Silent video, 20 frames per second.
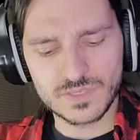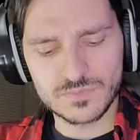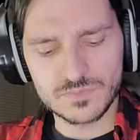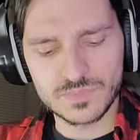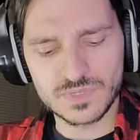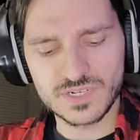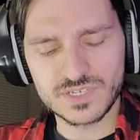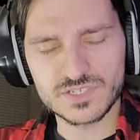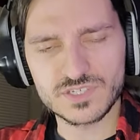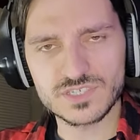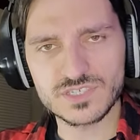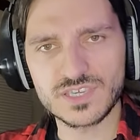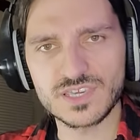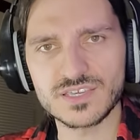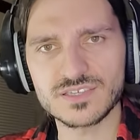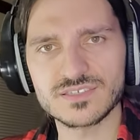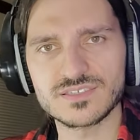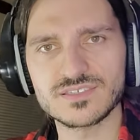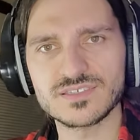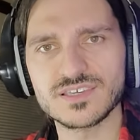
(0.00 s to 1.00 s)
But I just
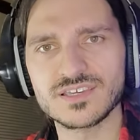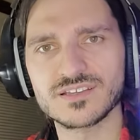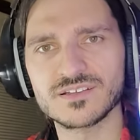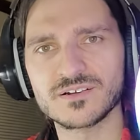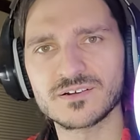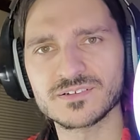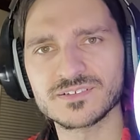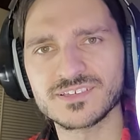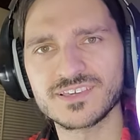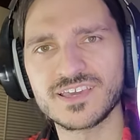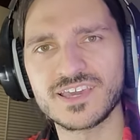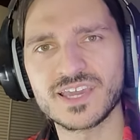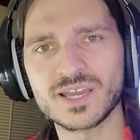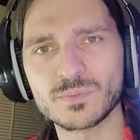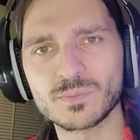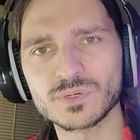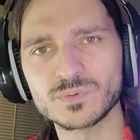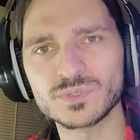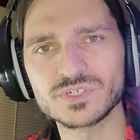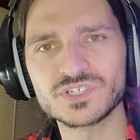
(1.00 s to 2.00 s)
can't see it on
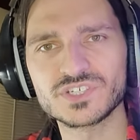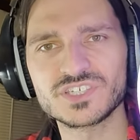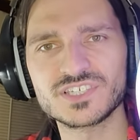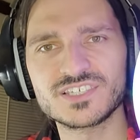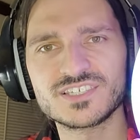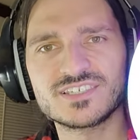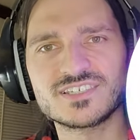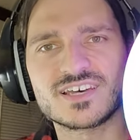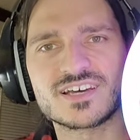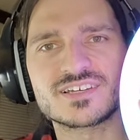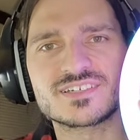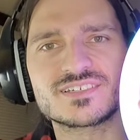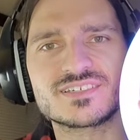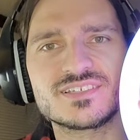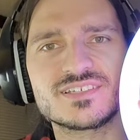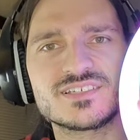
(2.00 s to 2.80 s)
camera, which sucks.